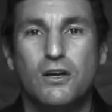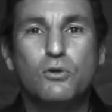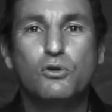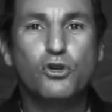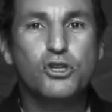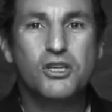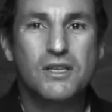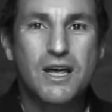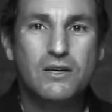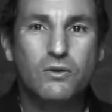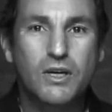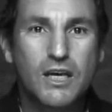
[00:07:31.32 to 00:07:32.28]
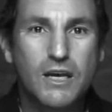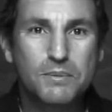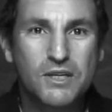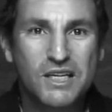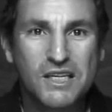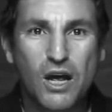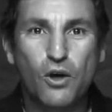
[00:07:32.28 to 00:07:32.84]
Nutrition not only
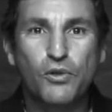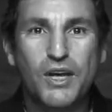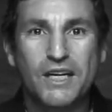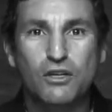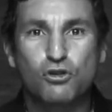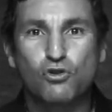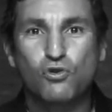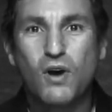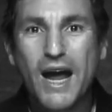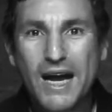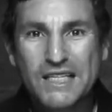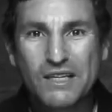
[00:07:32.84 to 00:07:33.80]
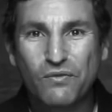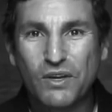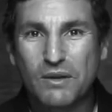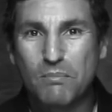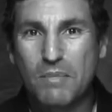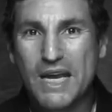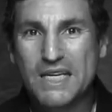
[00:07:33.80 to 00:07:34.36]
keeps us healthy and attractive,
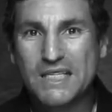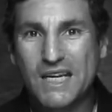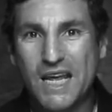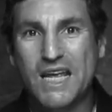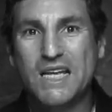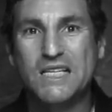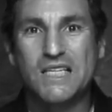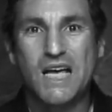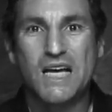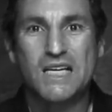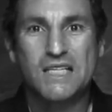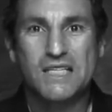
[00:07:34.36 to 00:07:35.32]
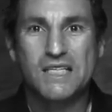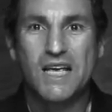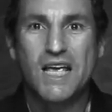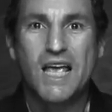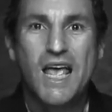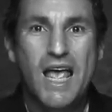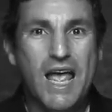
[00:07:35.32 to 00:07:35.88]
it maintains us
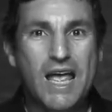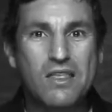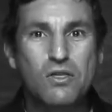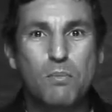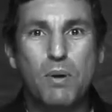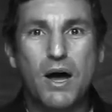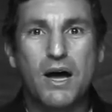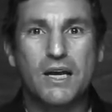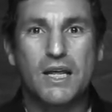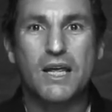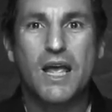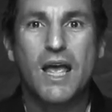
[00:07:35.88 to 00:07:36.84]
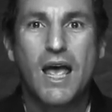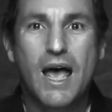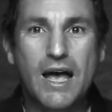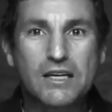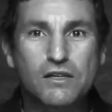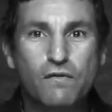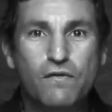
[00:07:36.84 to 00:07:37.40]
and the body
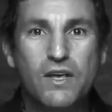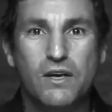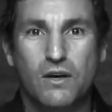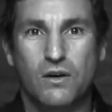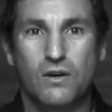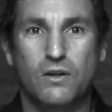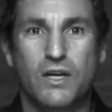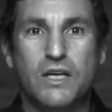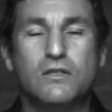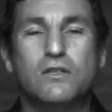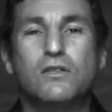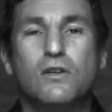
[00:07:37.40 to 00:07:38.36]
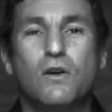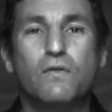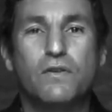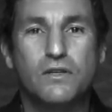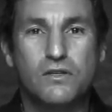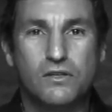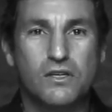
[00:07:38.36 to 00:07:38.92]
as a vehicle in
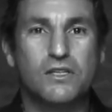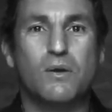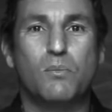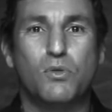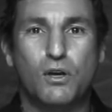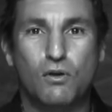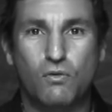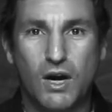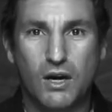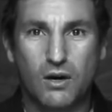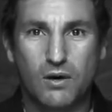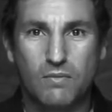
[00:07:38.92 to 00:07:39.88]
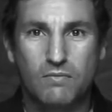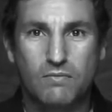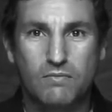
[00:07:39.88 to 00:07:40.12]
service to something greater.